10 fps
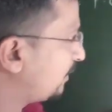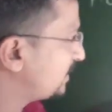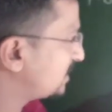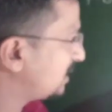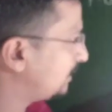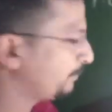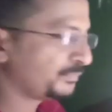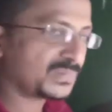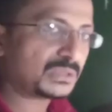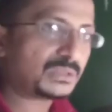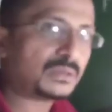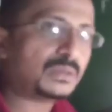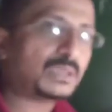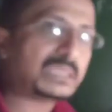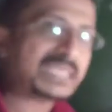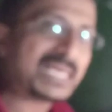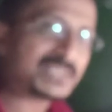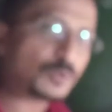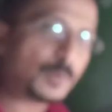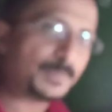of piston, the gas
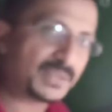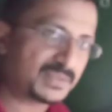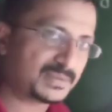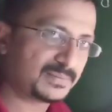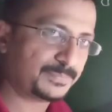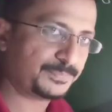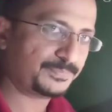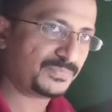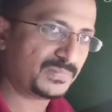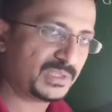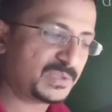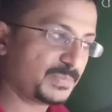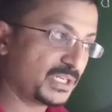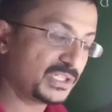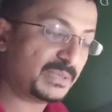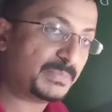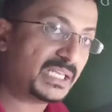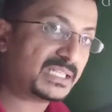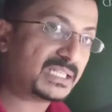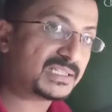compress, its pressure may
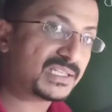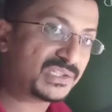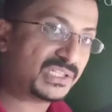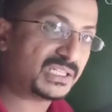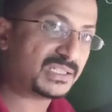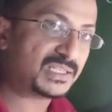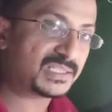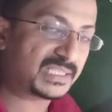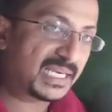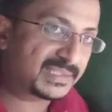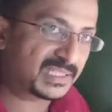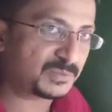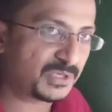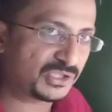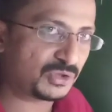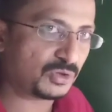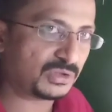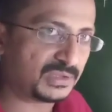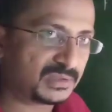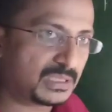increases, decreases, gas expansion
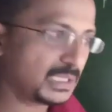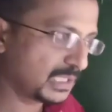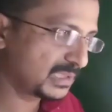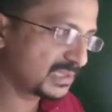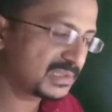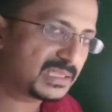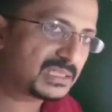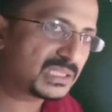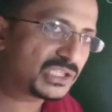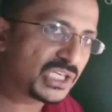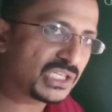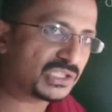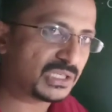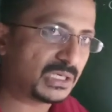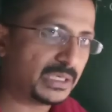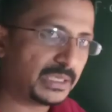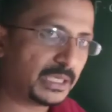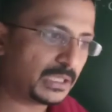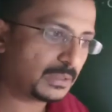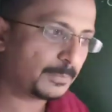occurs. In the sense, there is a change
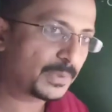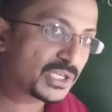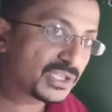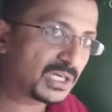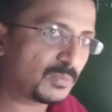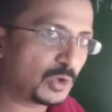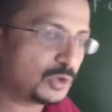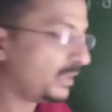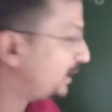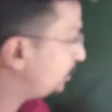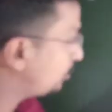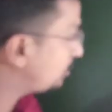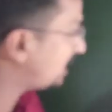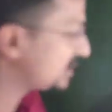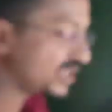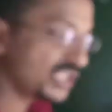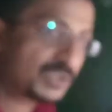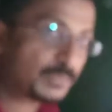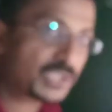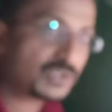in pressure and volume, and due to that change
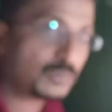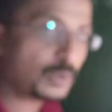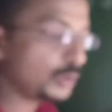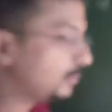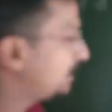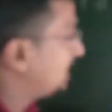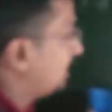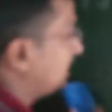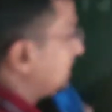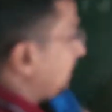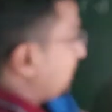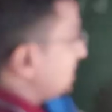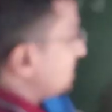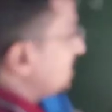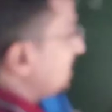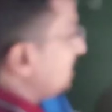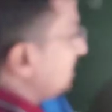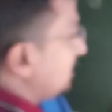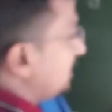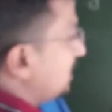in pressure and volume, the piston,
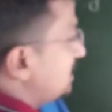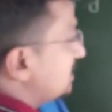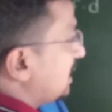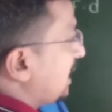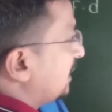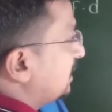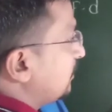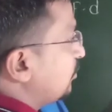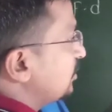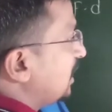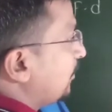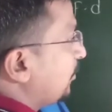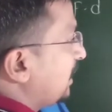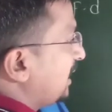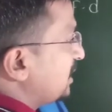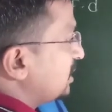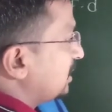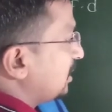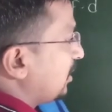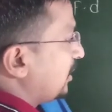it is either moves in upward
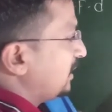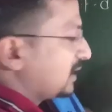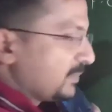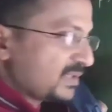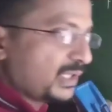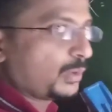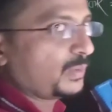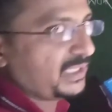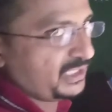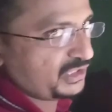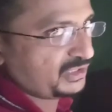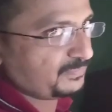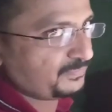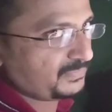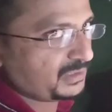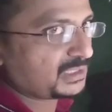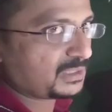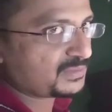direction or it comes downward direction. Through